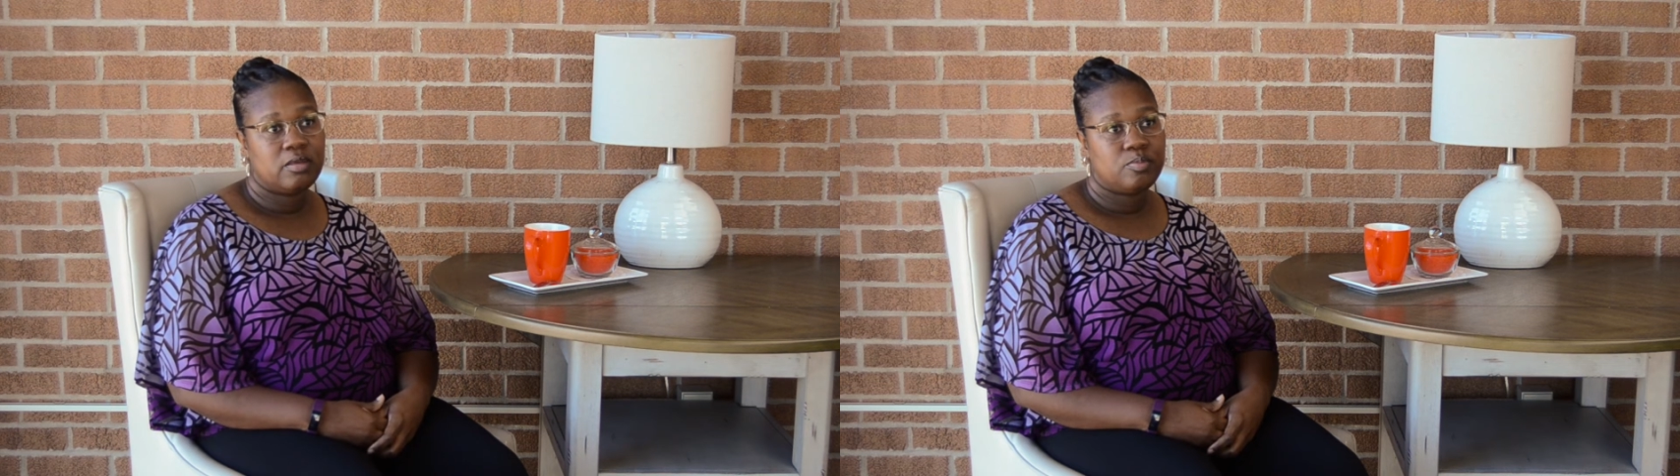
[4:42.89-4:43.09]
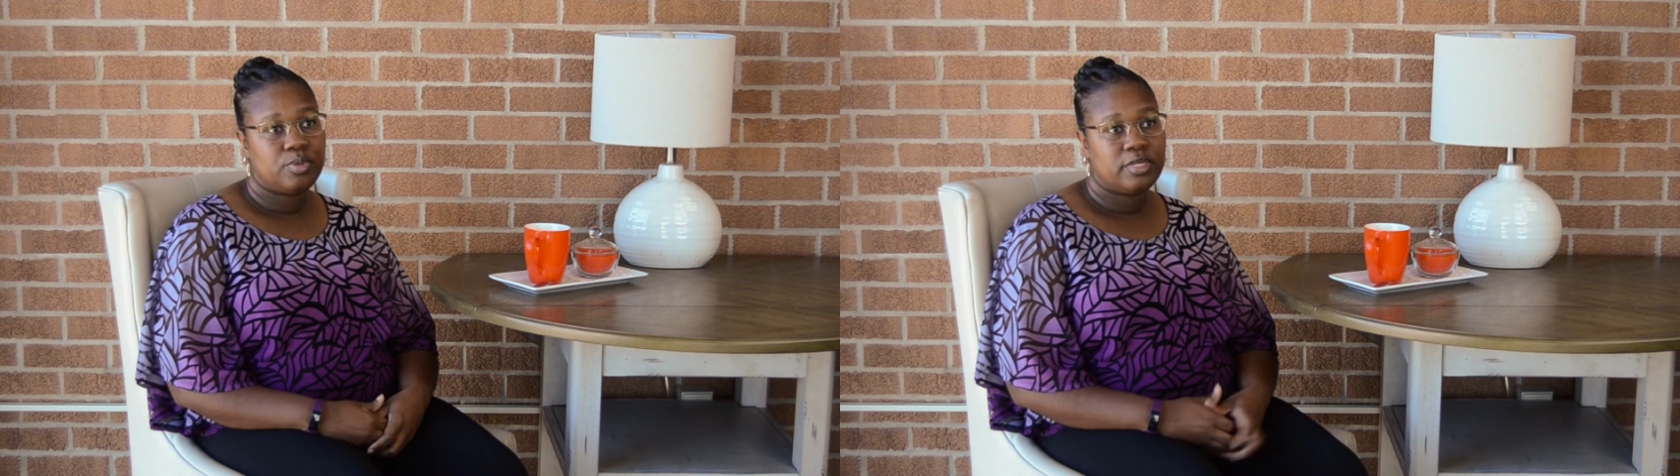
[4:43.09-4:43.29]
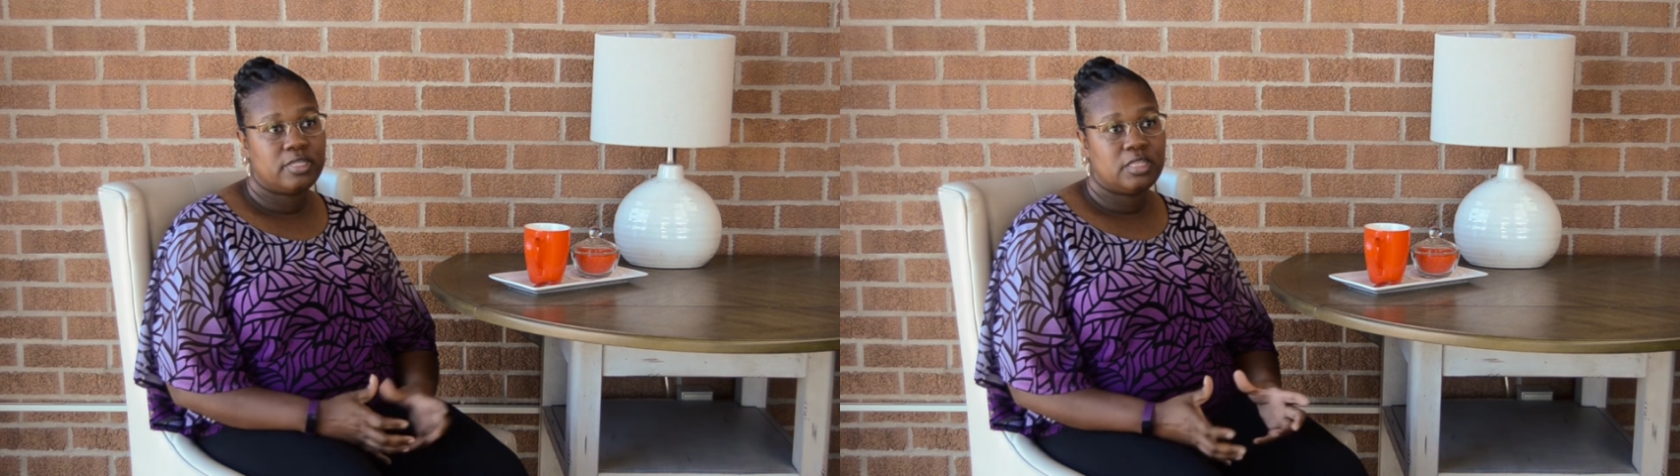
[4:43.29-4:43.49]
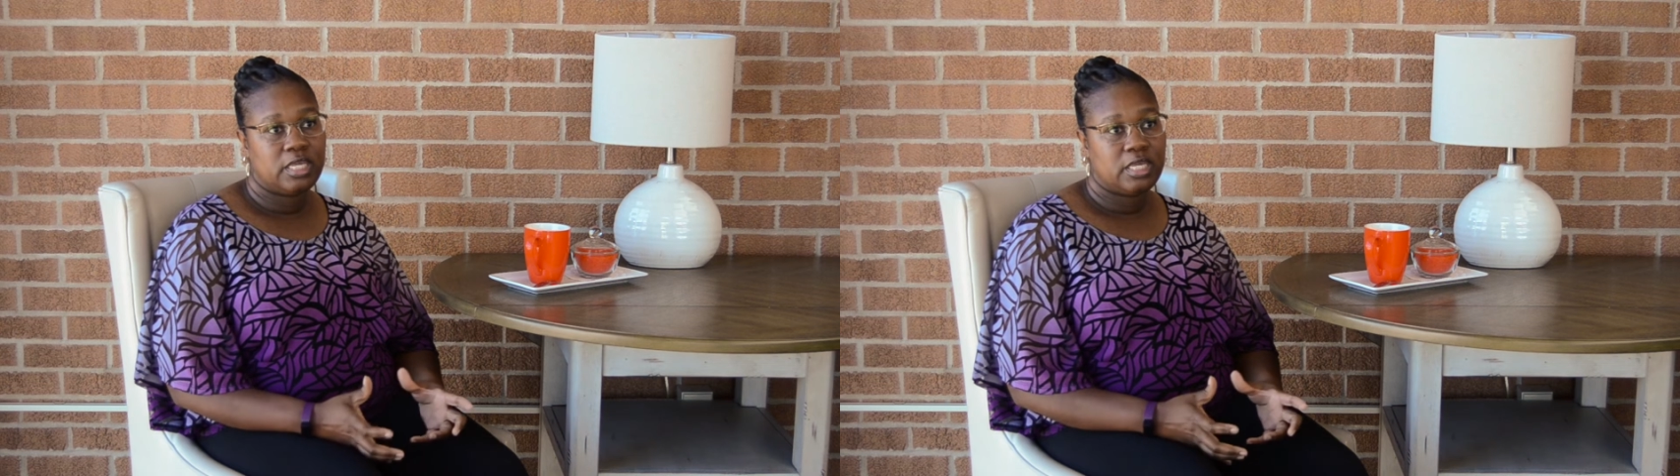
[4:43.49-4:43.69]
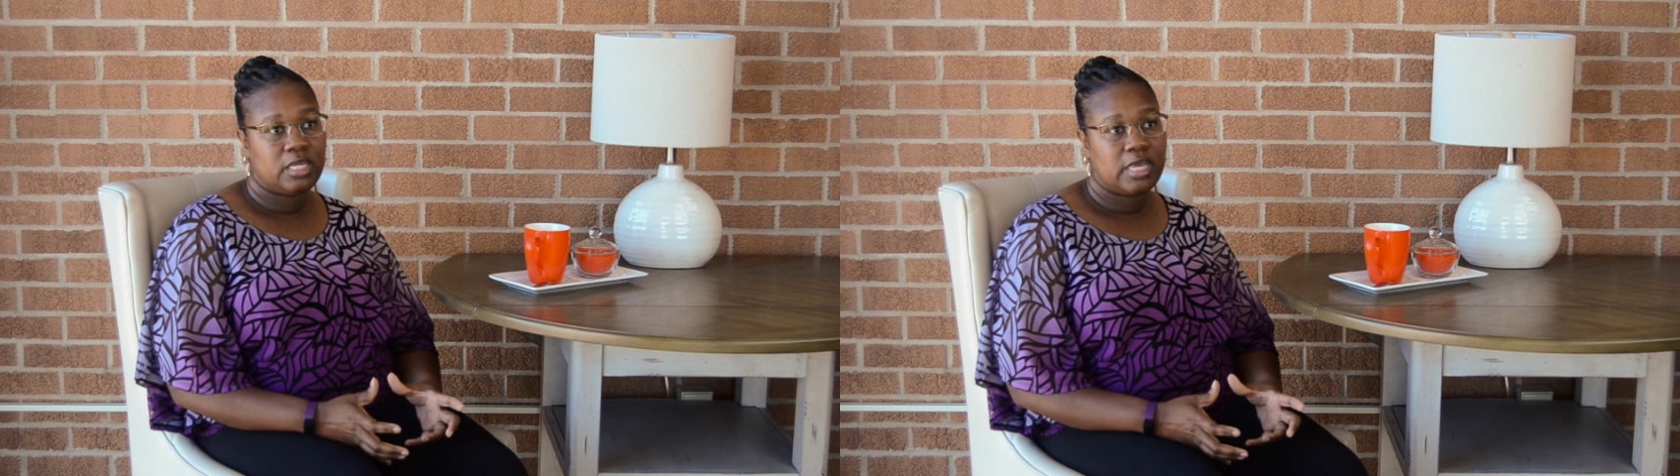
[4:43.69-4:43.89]
but
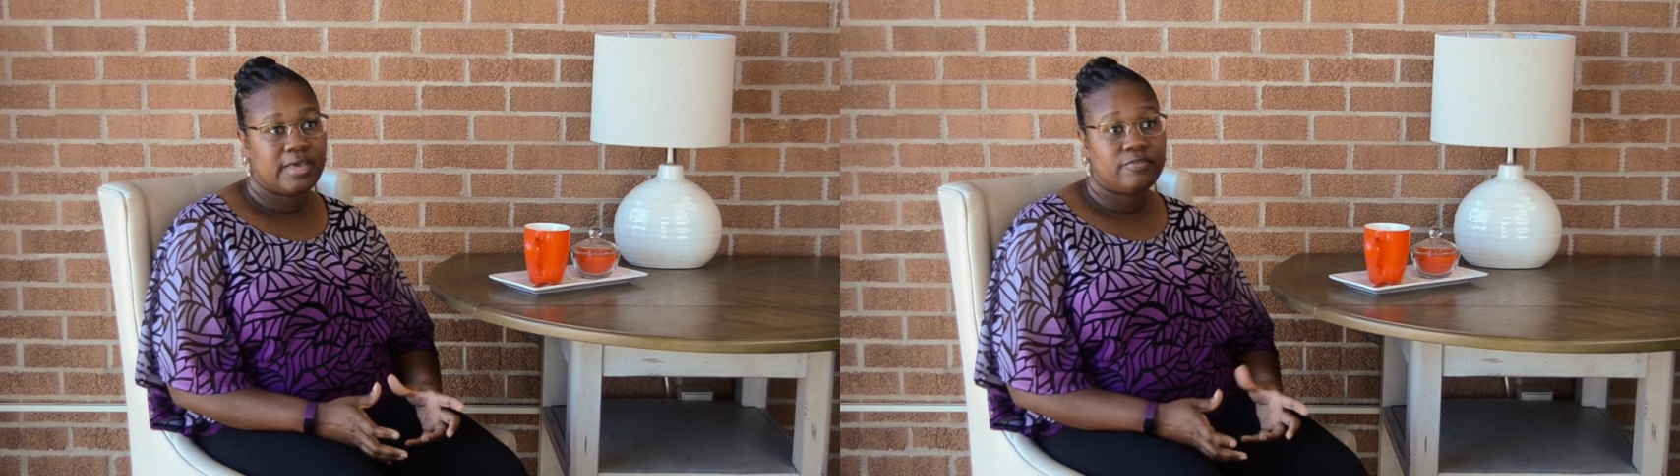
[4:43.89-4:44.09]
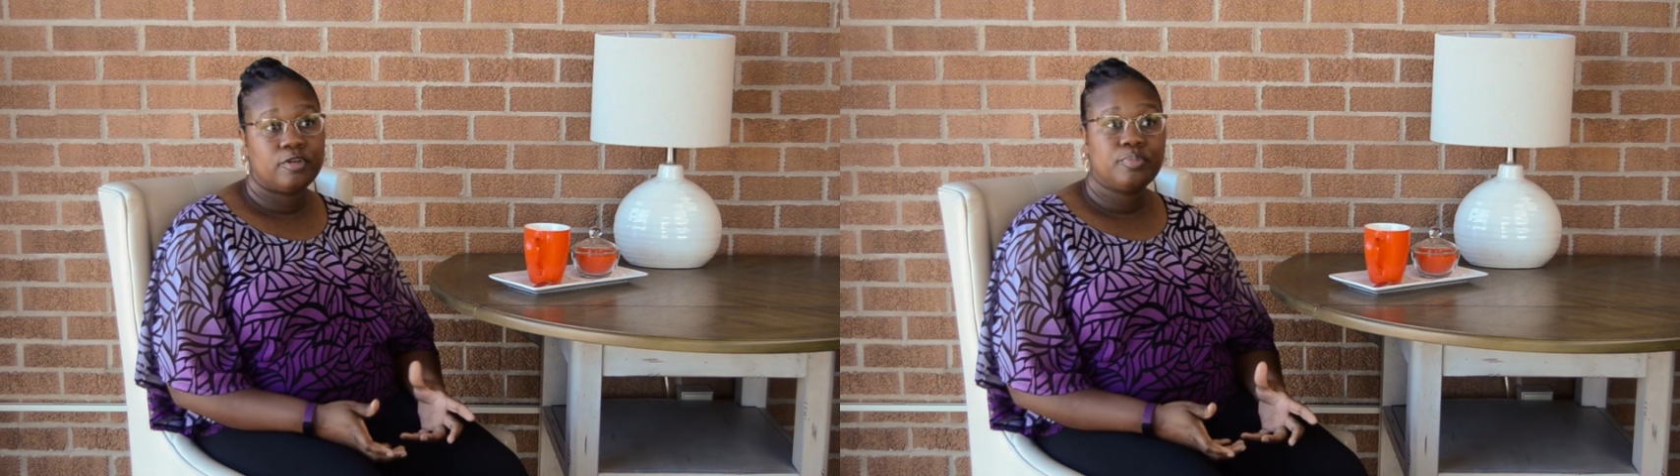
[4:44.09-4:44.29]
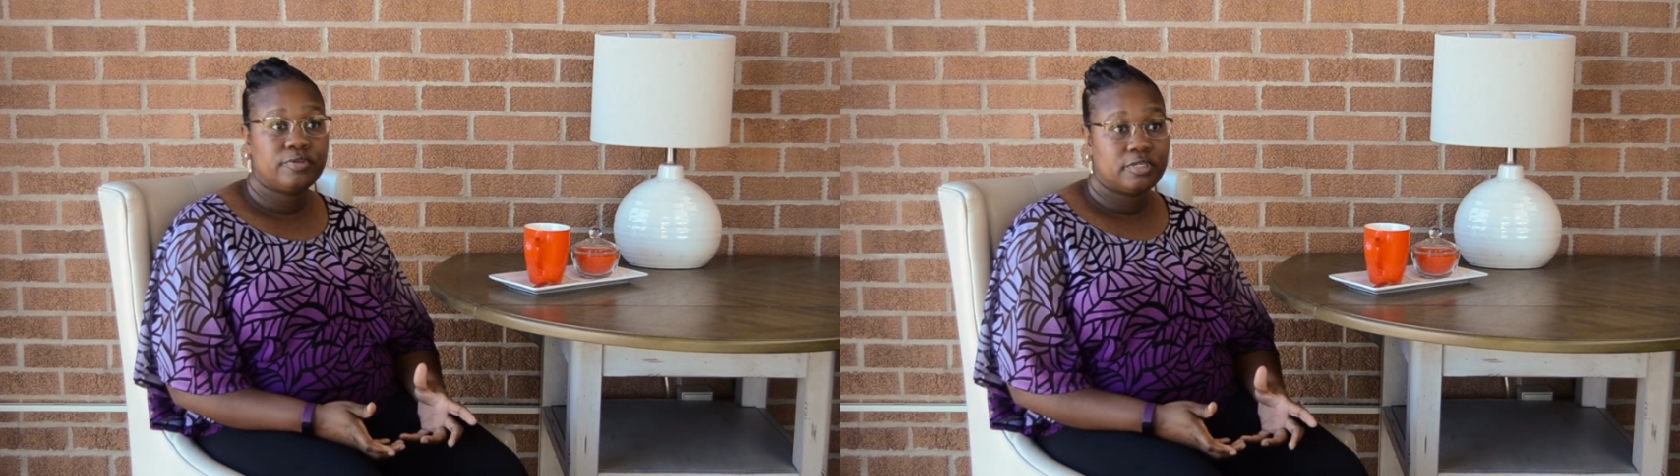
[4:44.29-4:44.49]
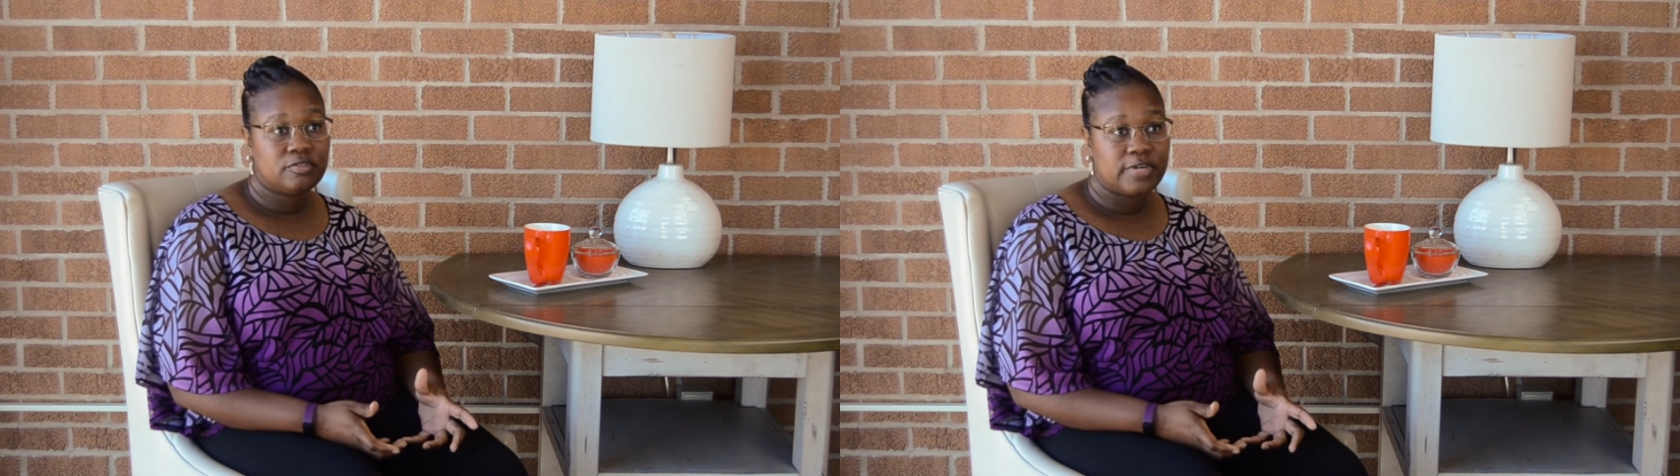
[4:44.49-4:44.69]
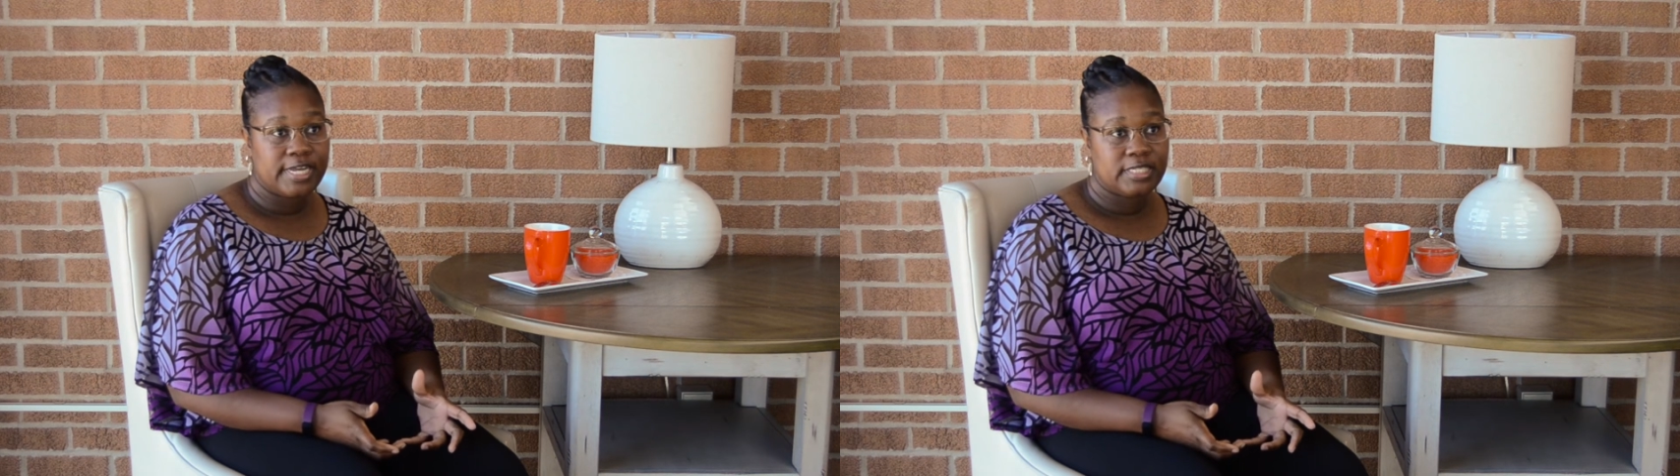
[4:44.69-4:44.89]
they have their parental
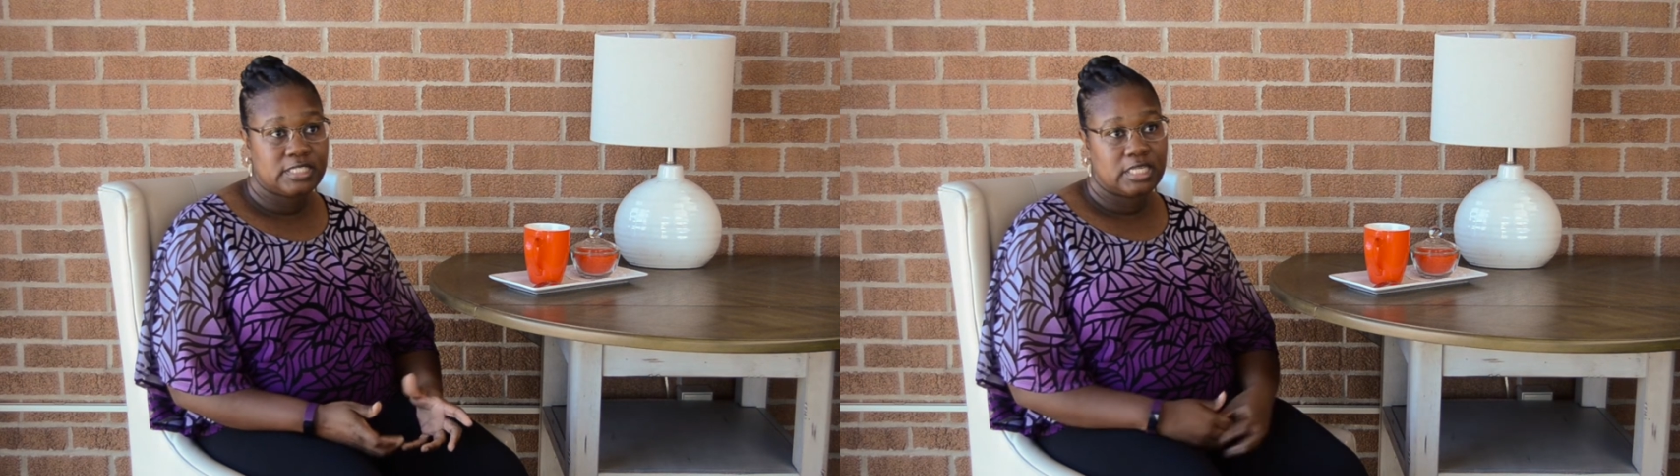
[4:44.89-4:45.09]
rights,